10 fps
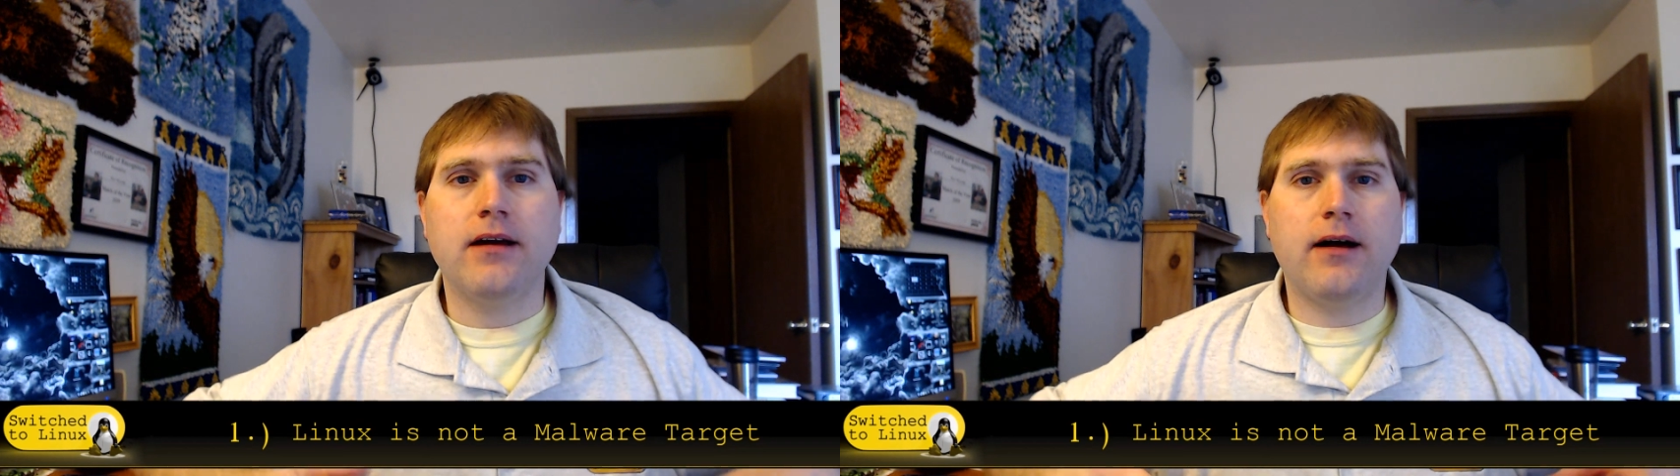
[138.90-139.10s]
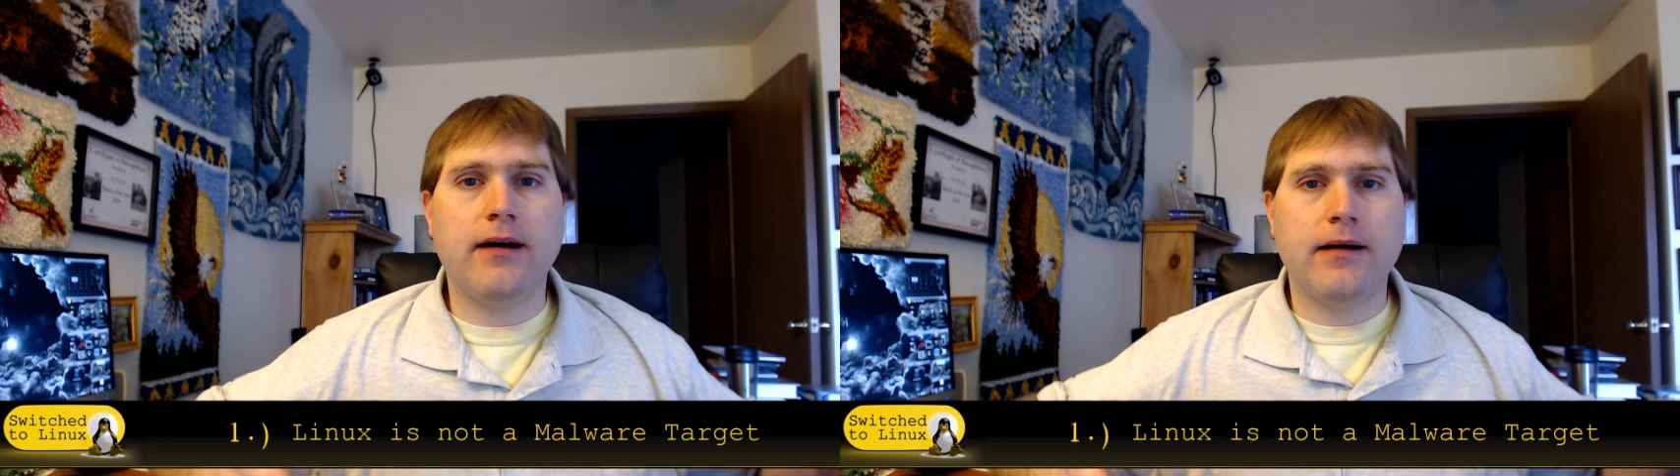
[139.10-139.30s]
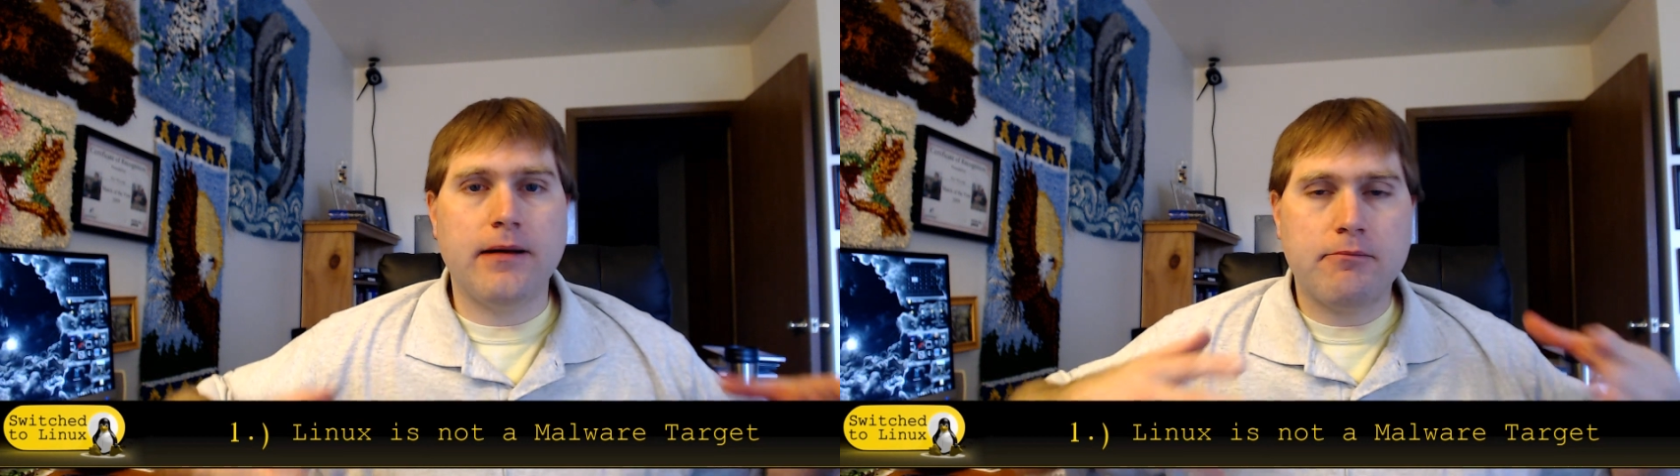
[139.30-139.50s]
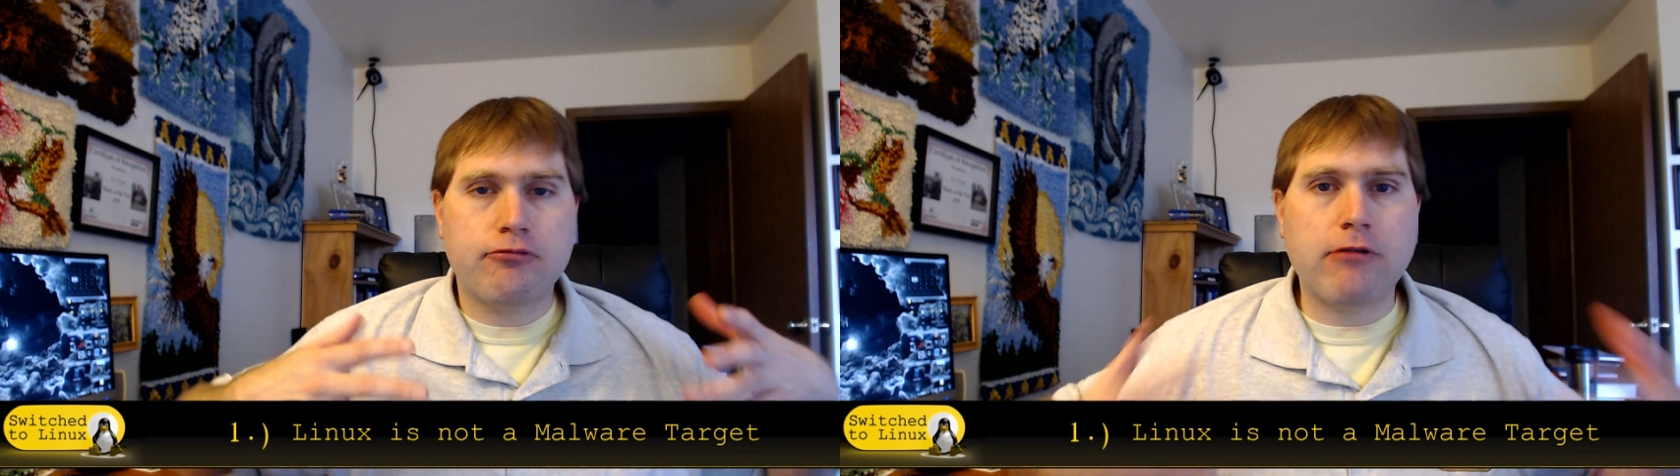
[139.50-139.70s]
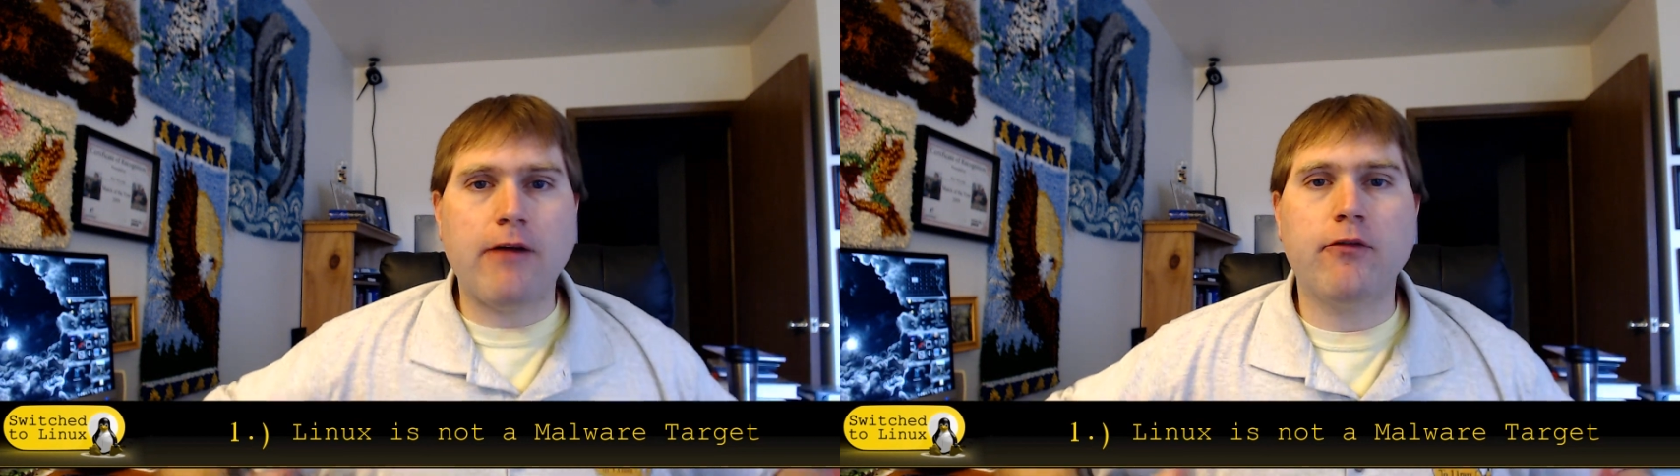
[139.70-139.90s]
uh,
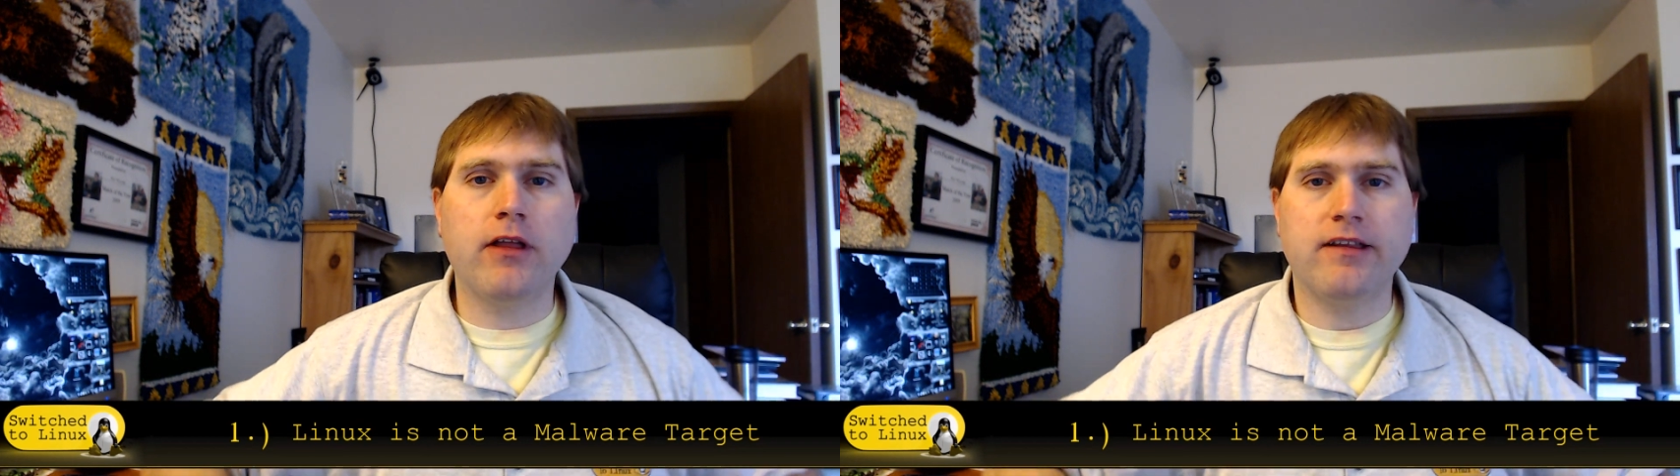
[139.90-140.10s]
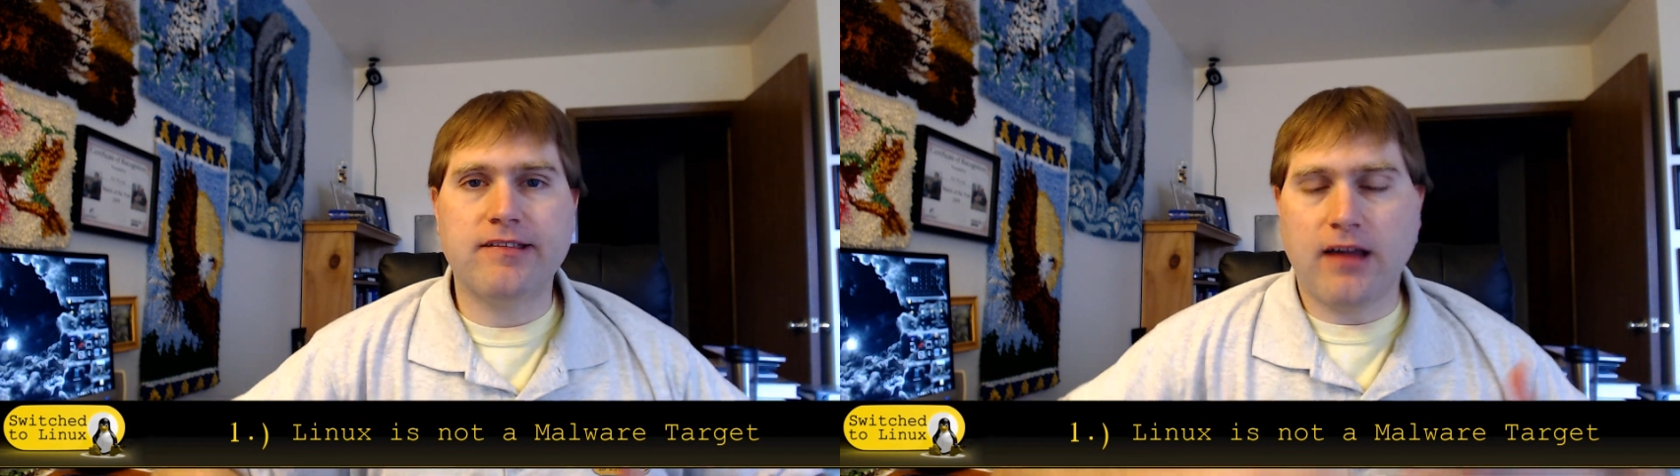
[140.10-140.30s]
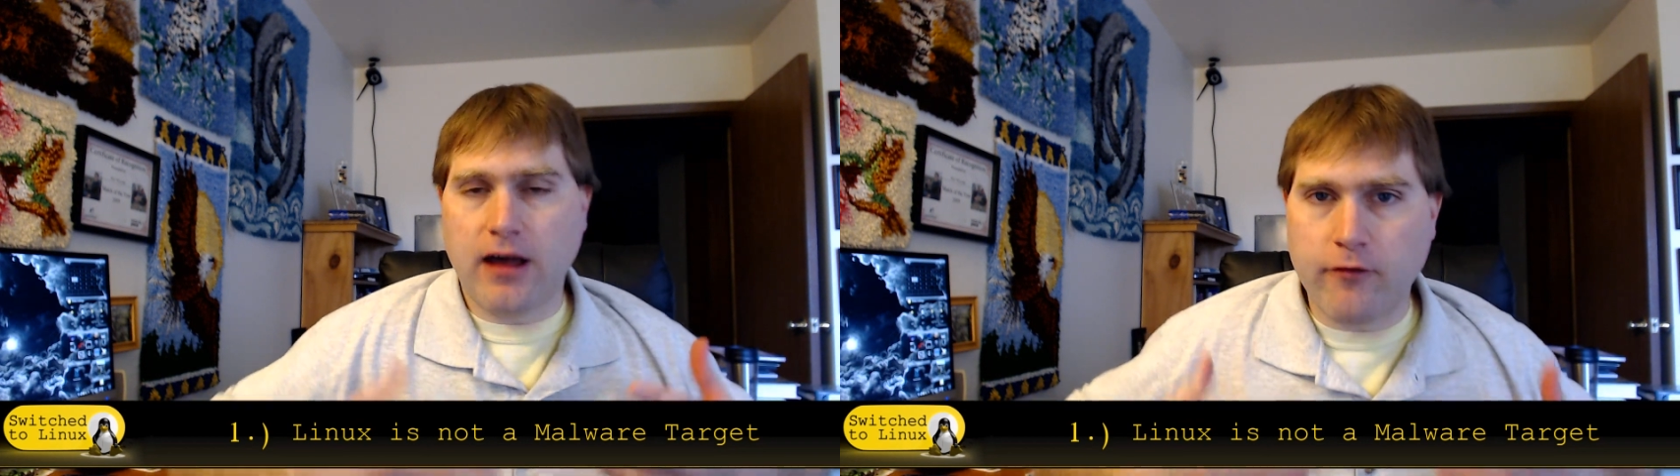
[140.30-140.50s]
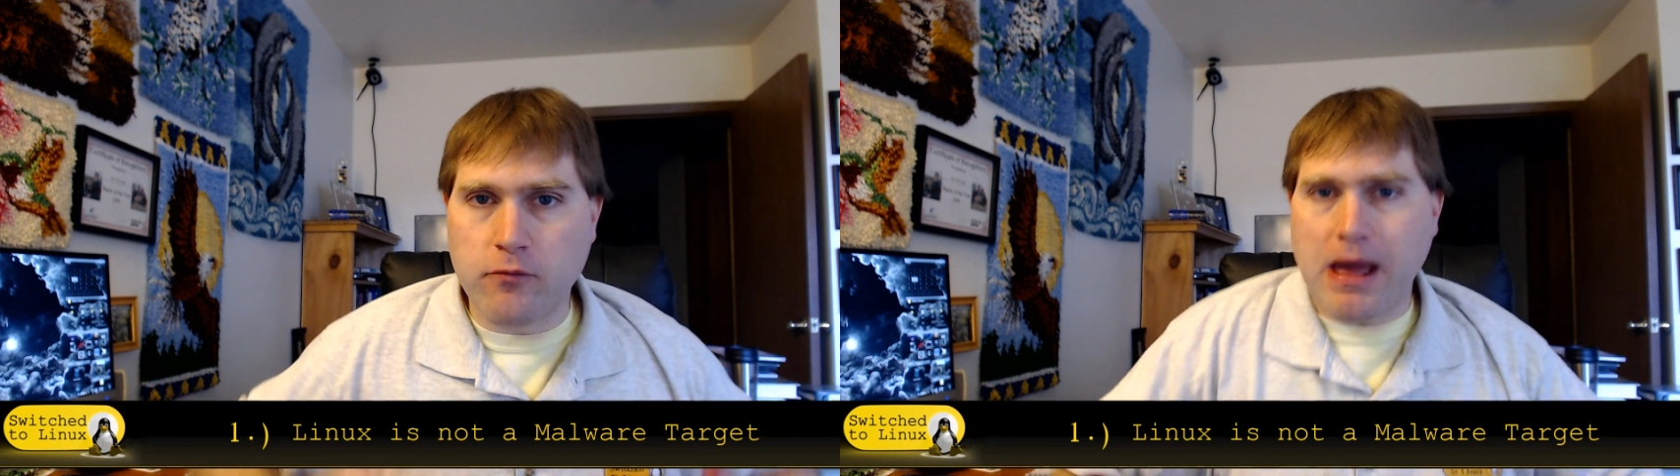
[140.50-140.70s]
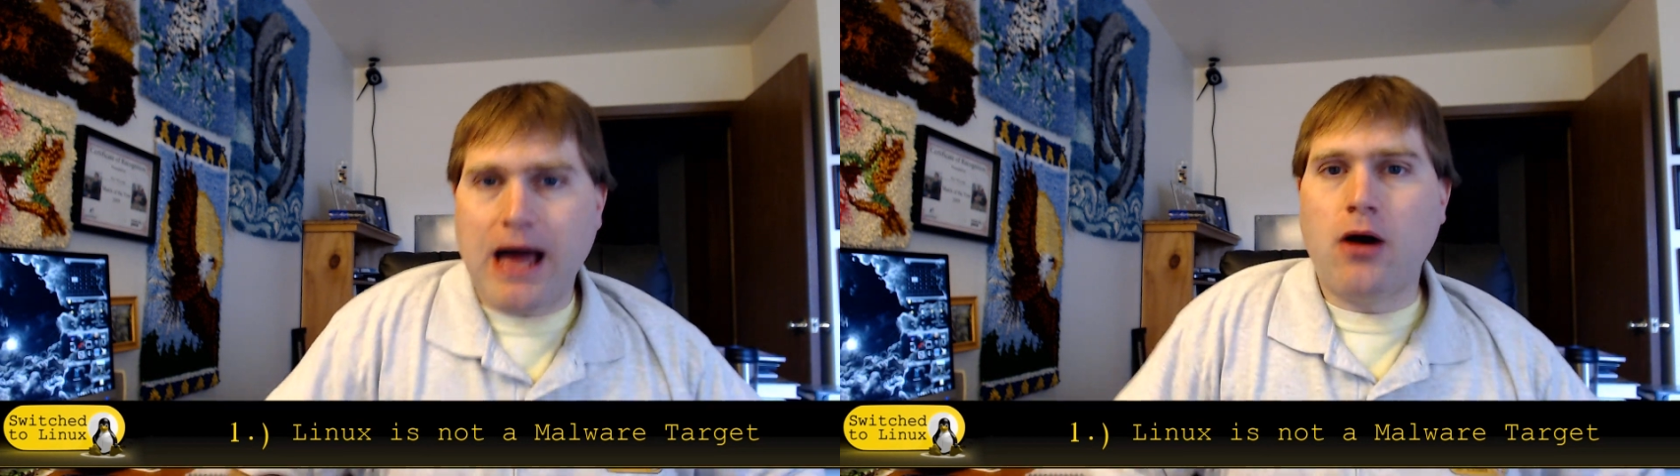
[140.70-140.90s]
prevalence of
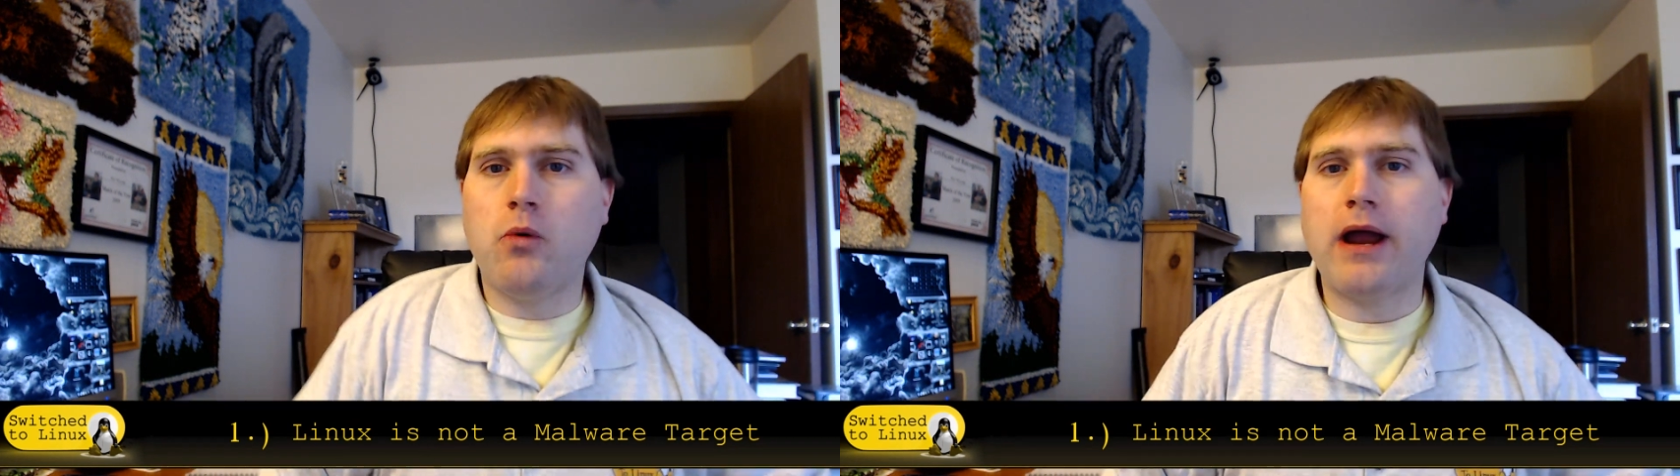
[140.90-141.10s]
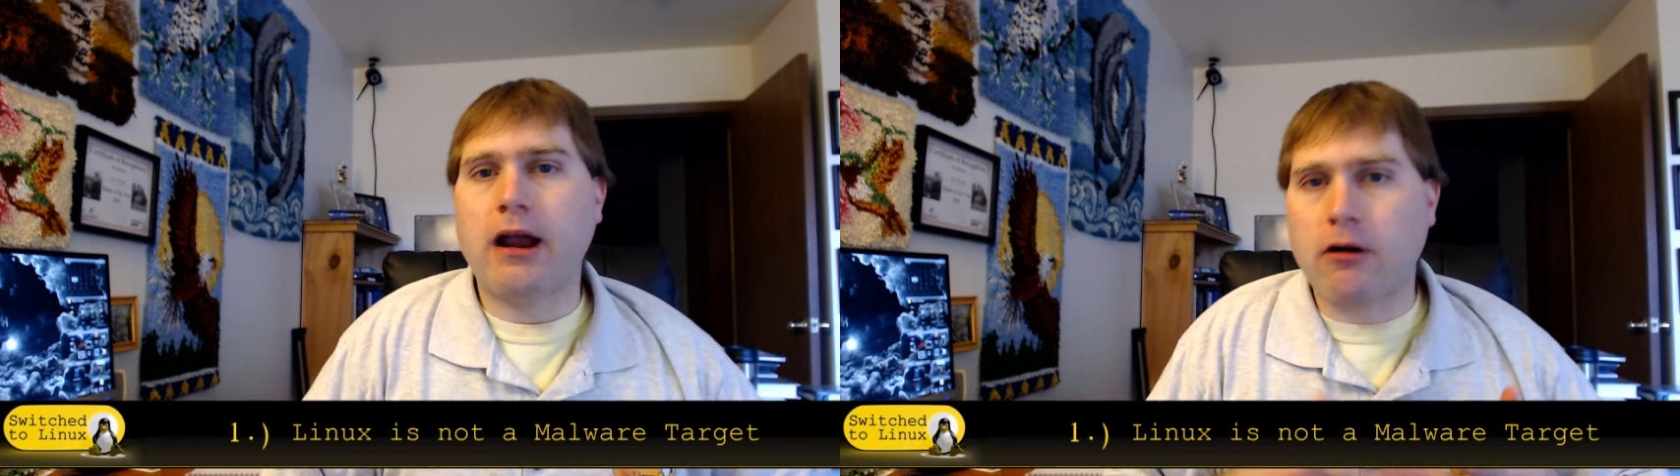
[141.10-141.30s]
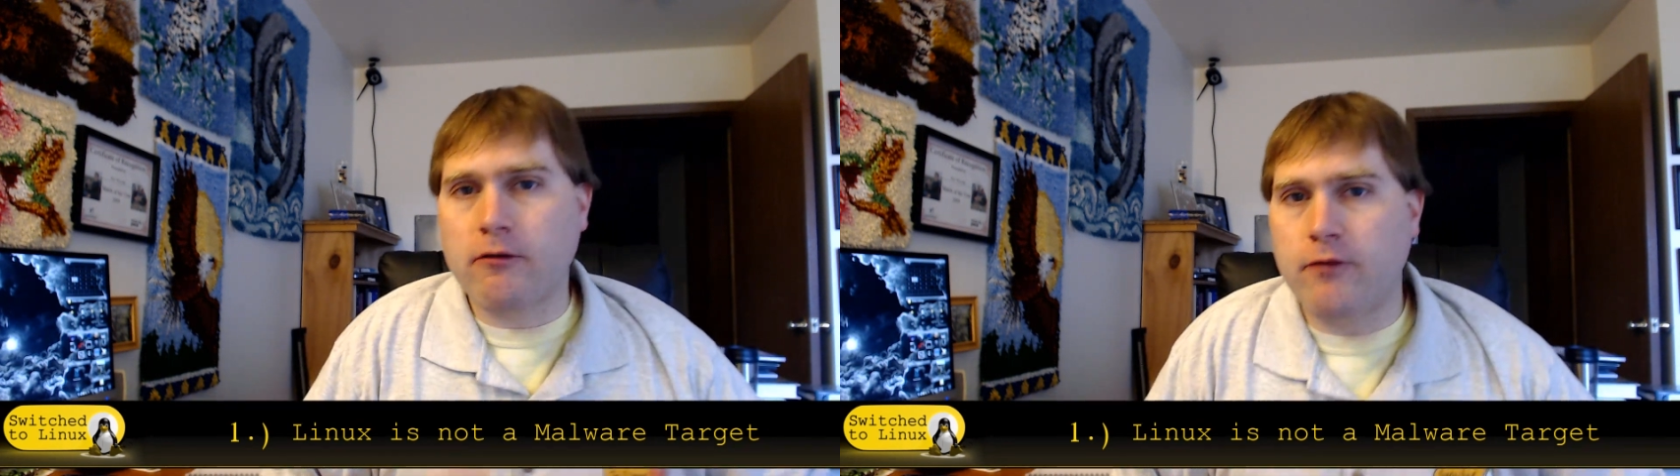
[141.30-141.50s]
malware,